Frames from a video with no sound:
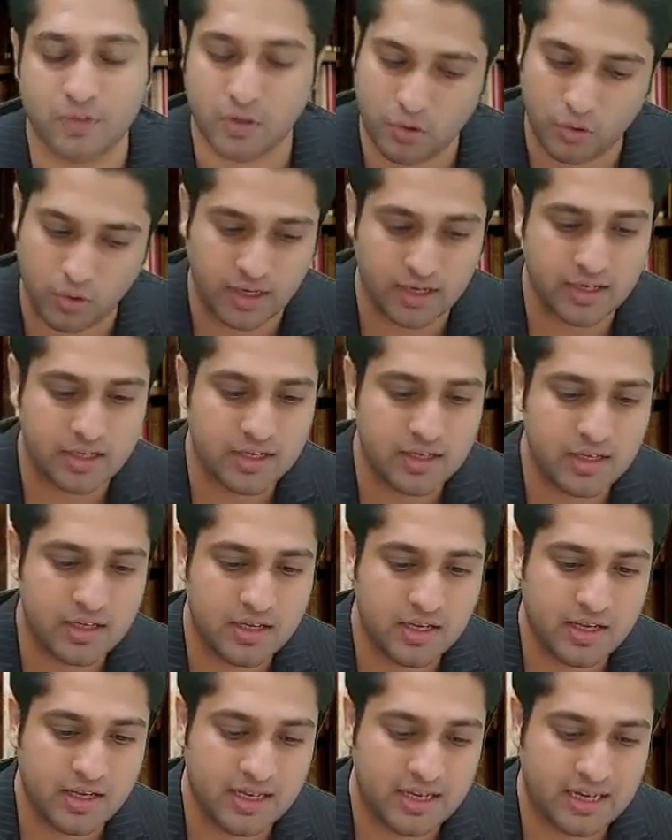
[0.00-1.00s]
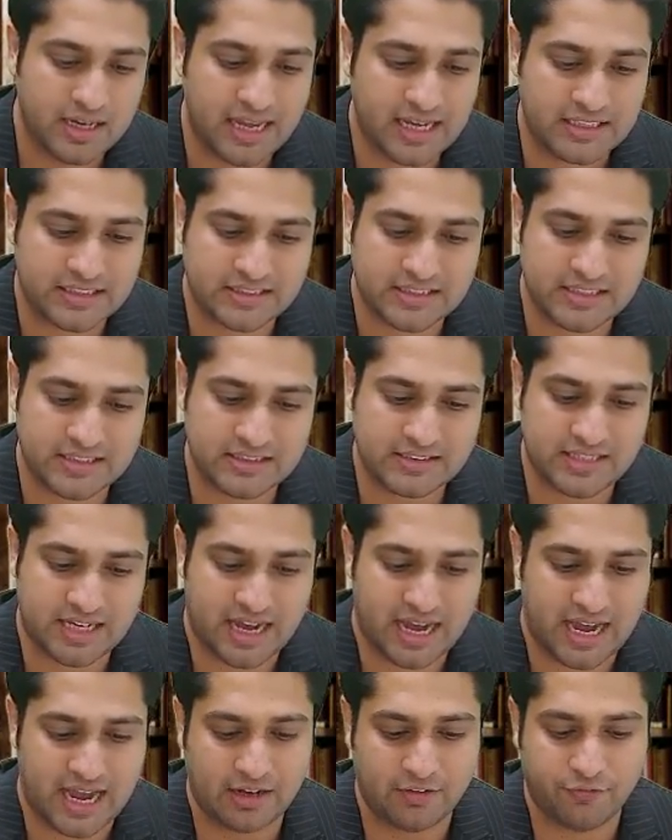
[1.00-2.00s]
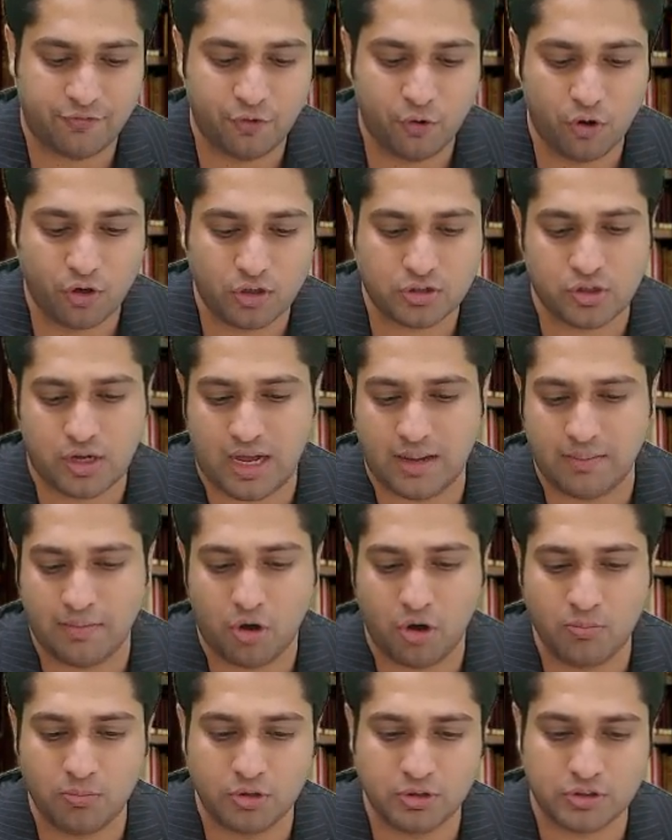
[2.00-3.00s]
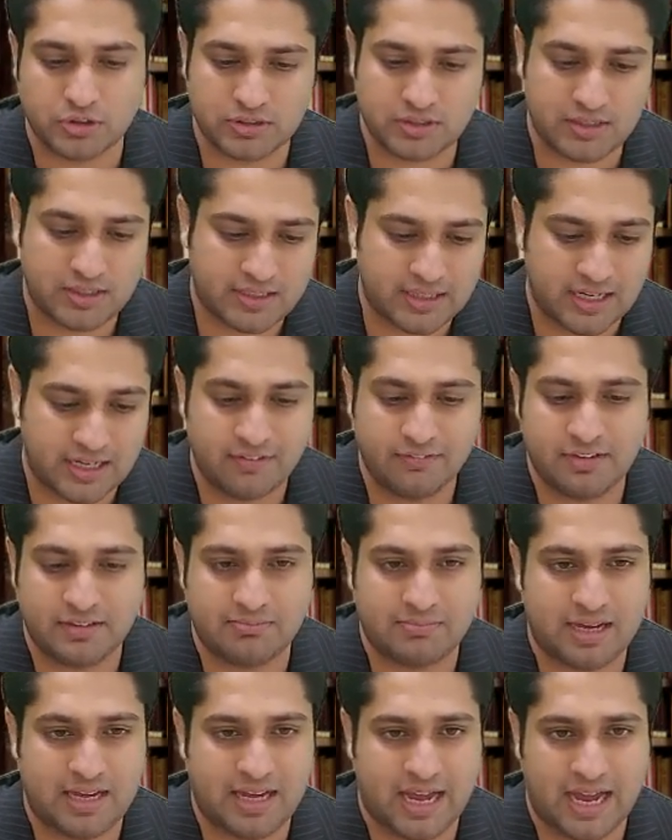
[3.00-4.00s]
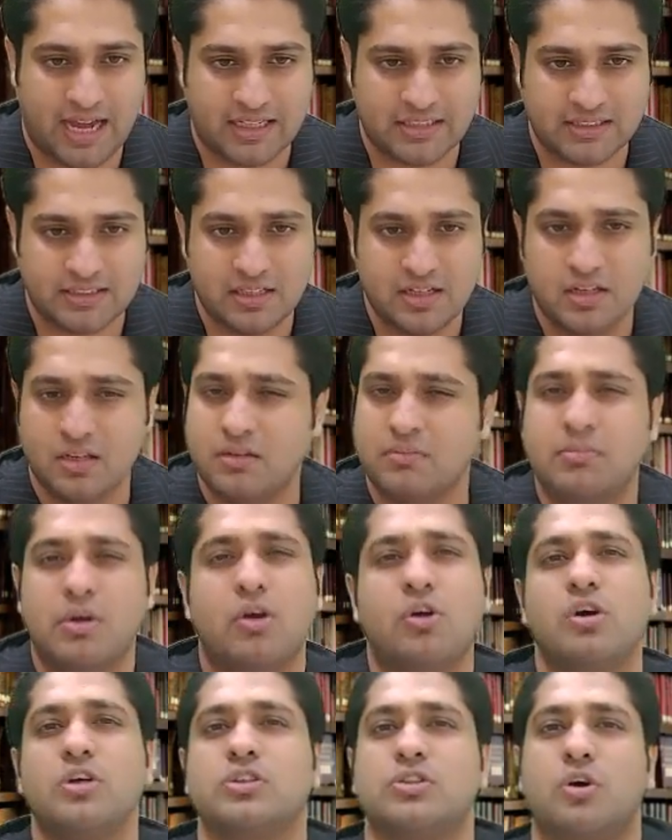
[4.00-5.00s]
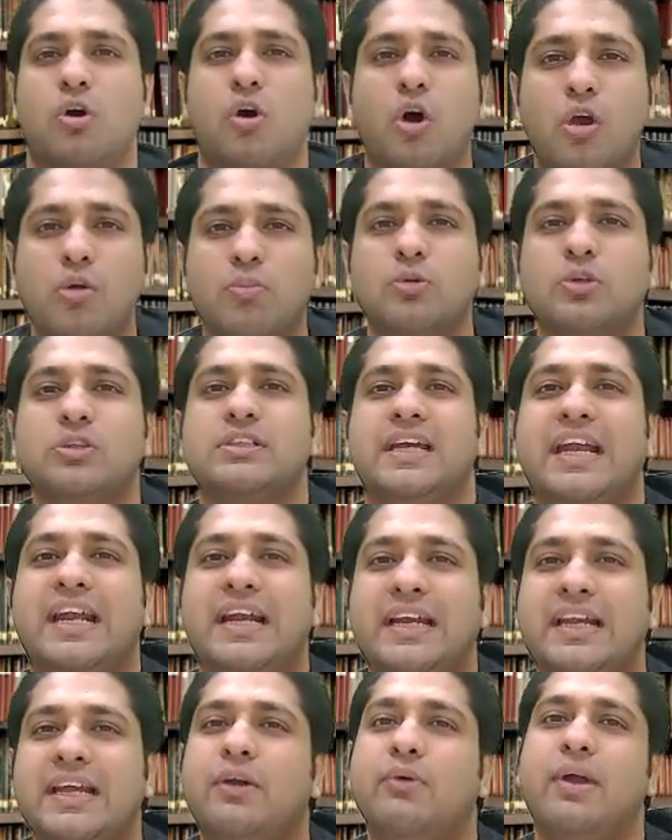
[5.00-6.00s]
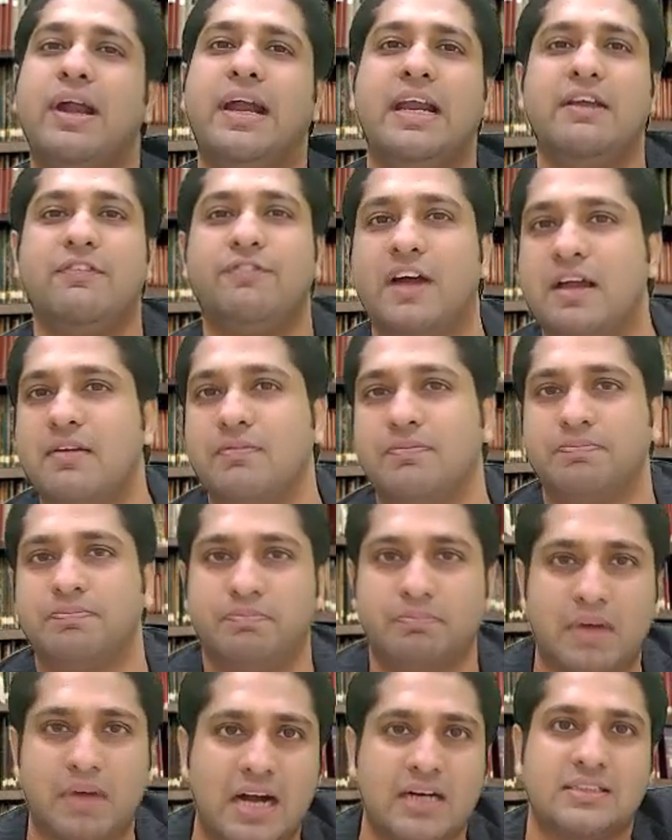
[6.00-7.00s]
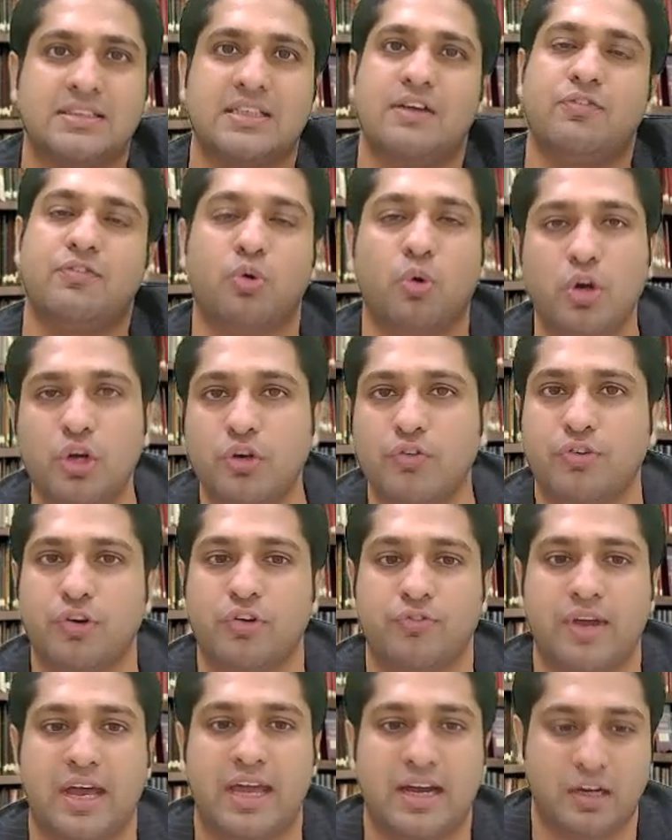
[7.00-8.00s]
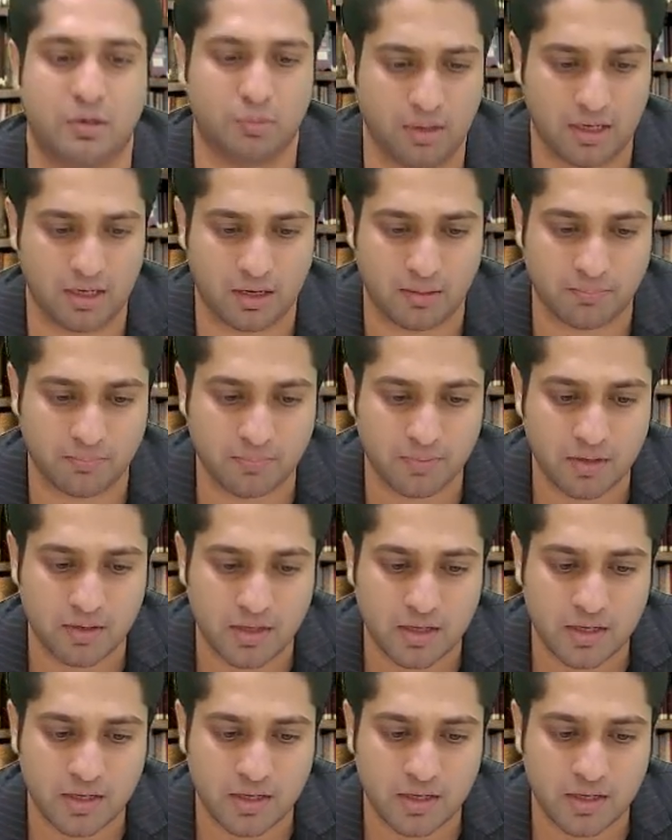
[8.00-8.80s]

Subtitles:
Okay. Next is the hack 4. So I'm almost done with my hacks because almost 80 to 85 marks I've told you from where it will come.